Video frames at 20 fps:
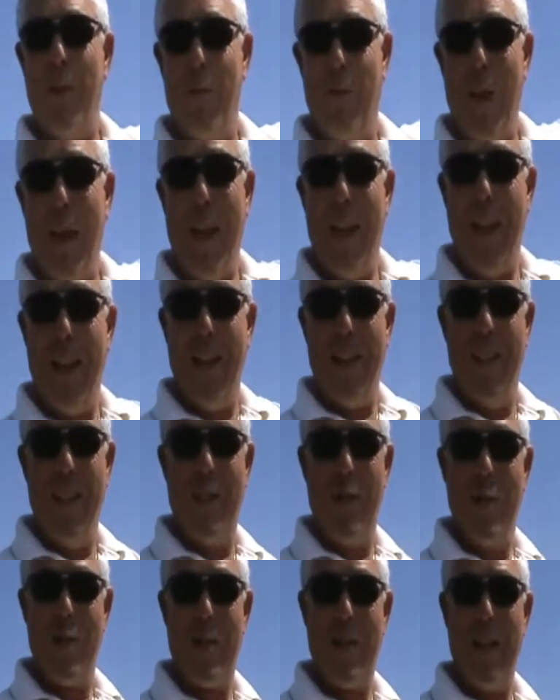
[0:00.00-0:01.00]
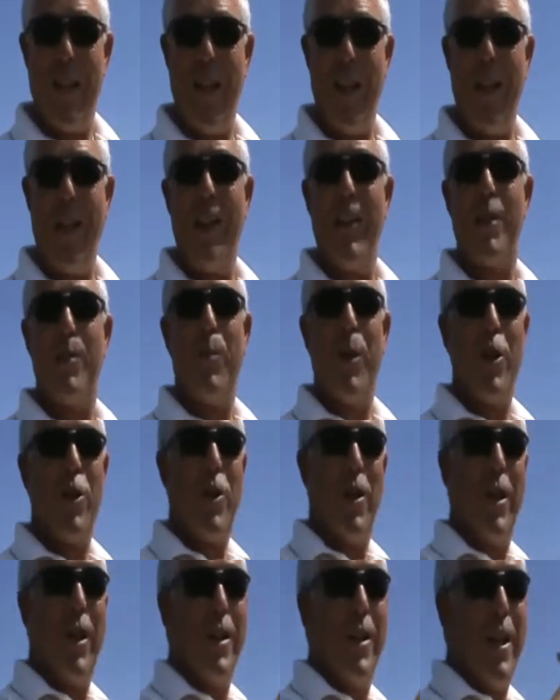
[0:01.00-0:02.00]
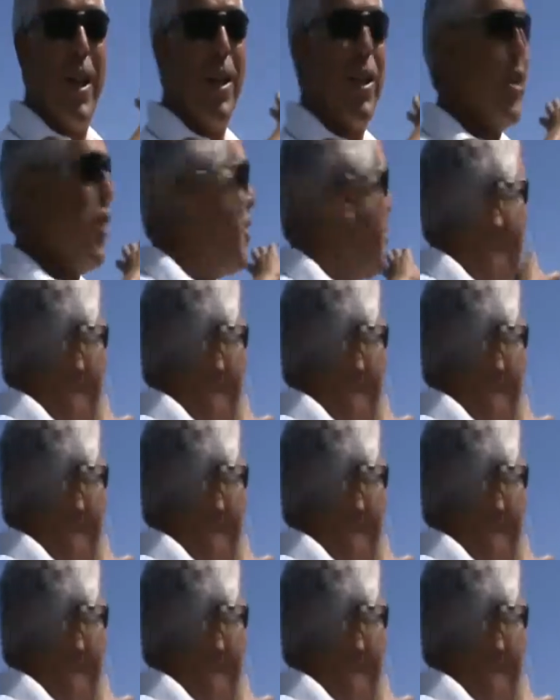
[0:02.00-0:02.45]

the valley that you see, especially in that